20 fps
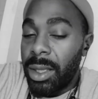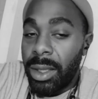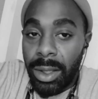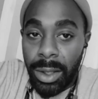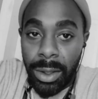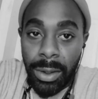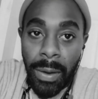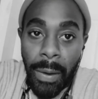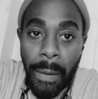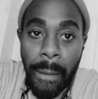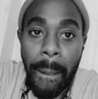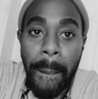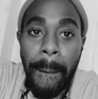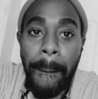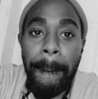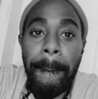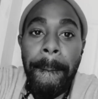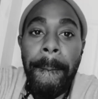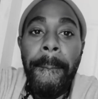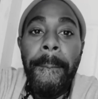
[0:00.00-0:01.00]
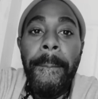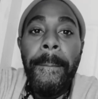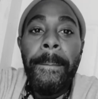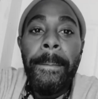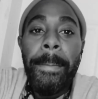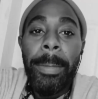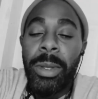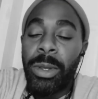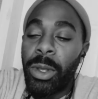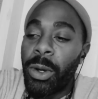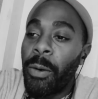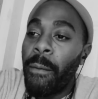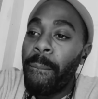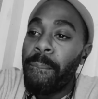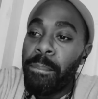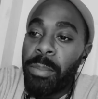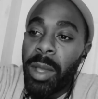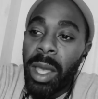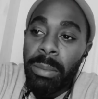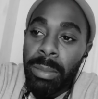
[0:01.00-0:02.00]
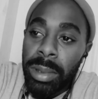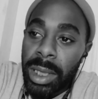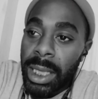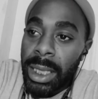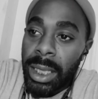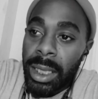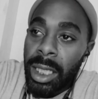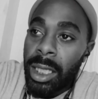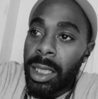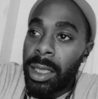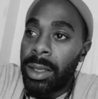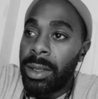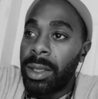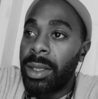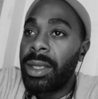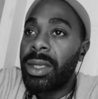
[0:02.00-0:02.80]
you know, and blended in.